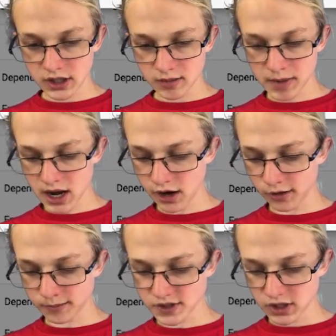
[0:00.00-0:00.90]

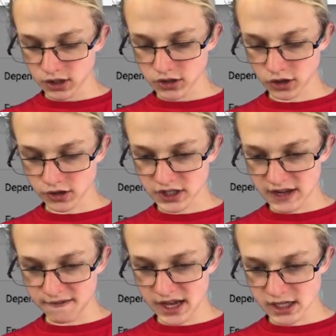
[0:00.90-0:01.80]
params dot
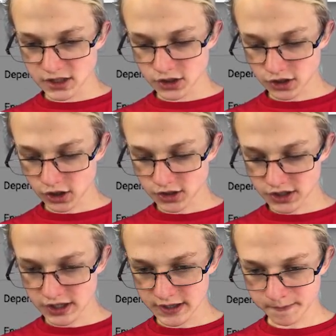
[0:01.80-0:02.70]
event dot
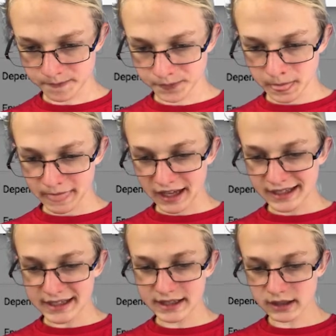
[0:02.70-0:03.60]

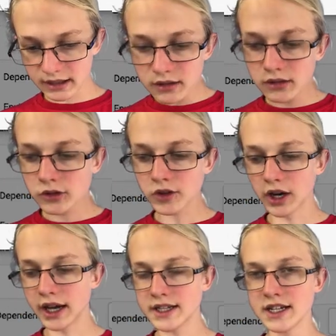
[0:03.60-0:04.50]
guild
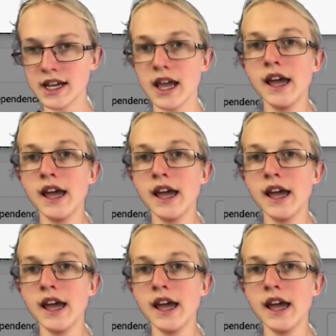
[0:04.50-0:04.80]
ID.